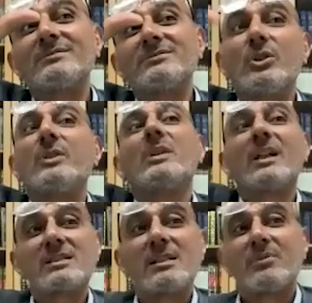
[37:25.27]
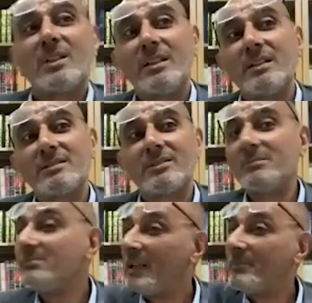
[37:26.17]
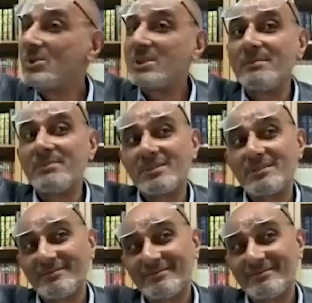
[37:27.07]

So he would accept hadith. So Imam Muslims